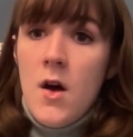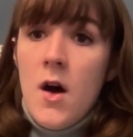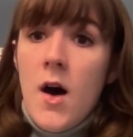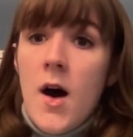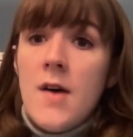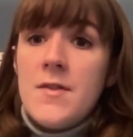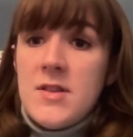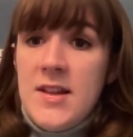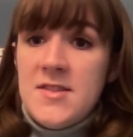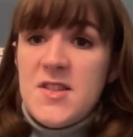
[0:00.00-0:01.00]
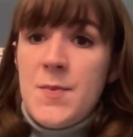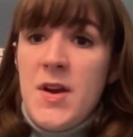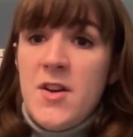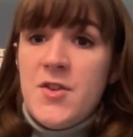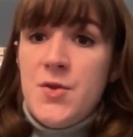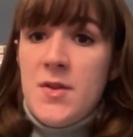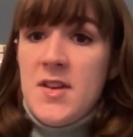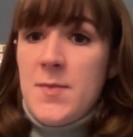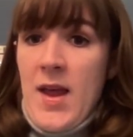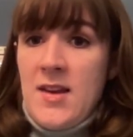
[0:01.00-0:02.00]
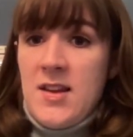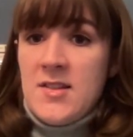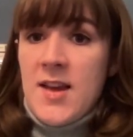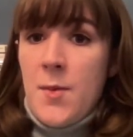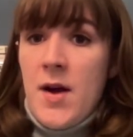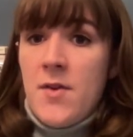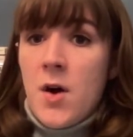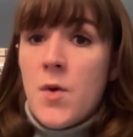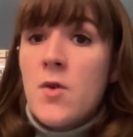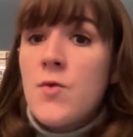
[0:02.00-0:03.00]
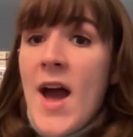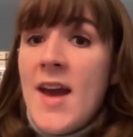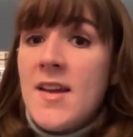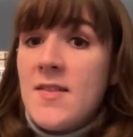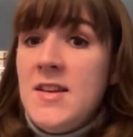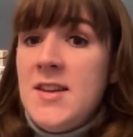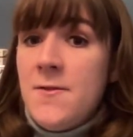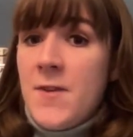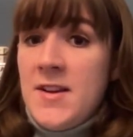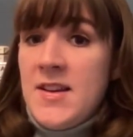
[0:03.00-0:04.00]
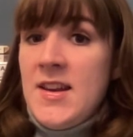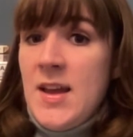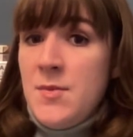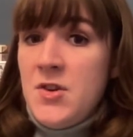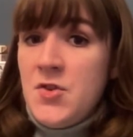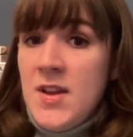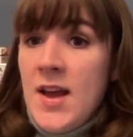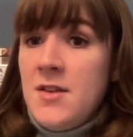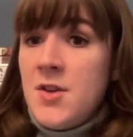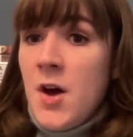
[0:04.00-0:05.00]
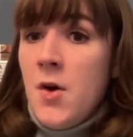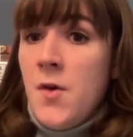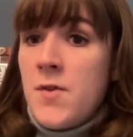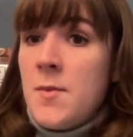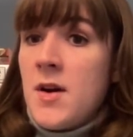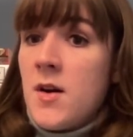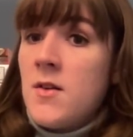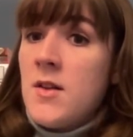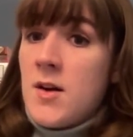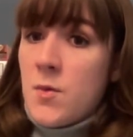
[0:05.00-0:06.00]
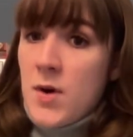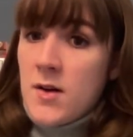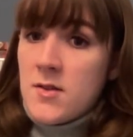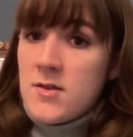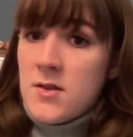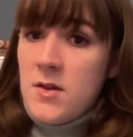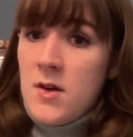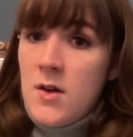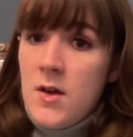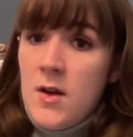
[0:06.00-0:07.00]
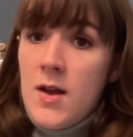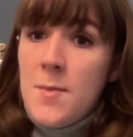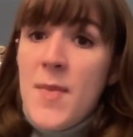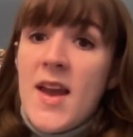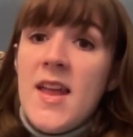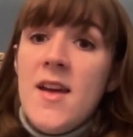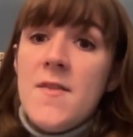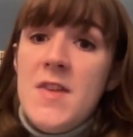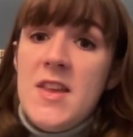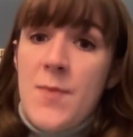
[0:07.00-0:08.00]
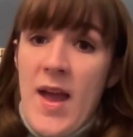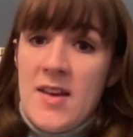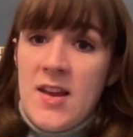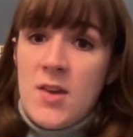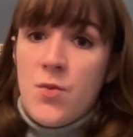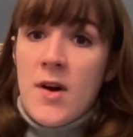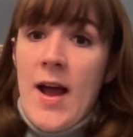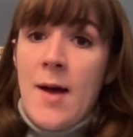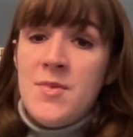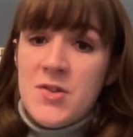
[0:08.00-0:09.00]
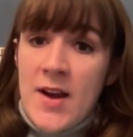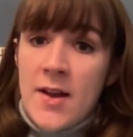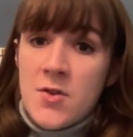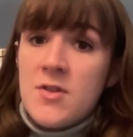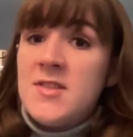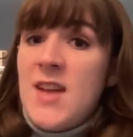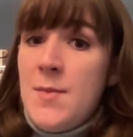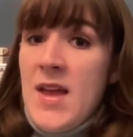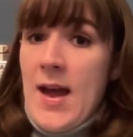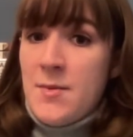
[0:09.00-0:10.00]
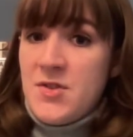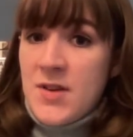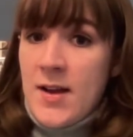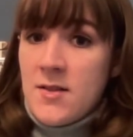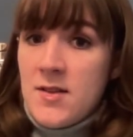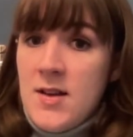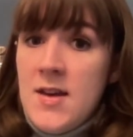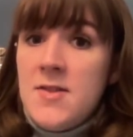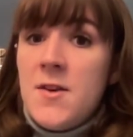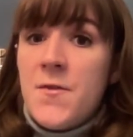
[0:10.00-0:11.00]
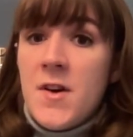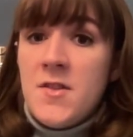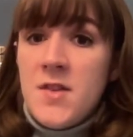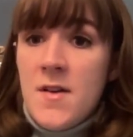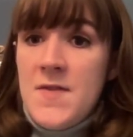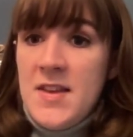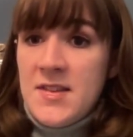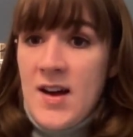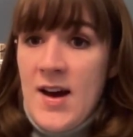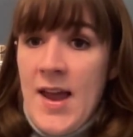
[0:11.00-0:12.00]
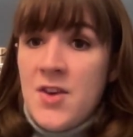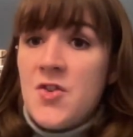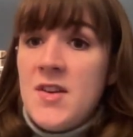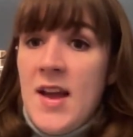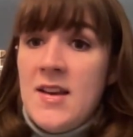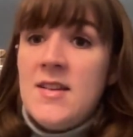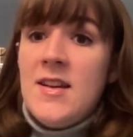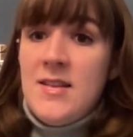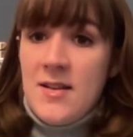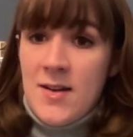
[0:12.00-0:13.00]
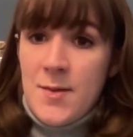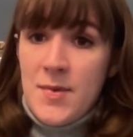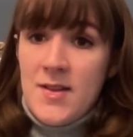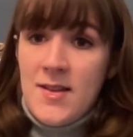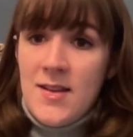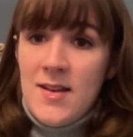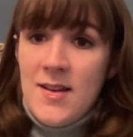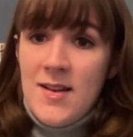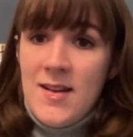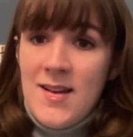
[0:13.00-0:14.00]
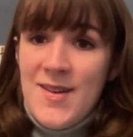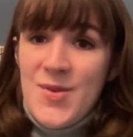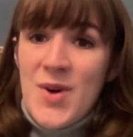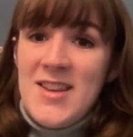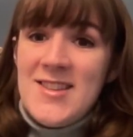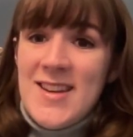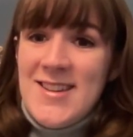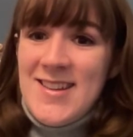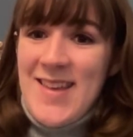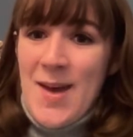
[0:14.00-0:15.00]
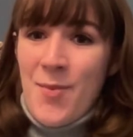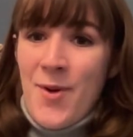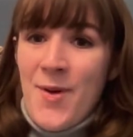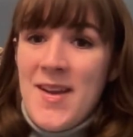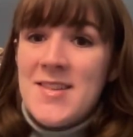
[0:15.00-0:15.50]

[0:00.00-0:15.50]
Af Klint's spiritualist paintings, however, were radically different in imagery and tone from her earlier works. Many of these paintings were abstract or semi-abstract, the first of this kind created in Europe. One such example is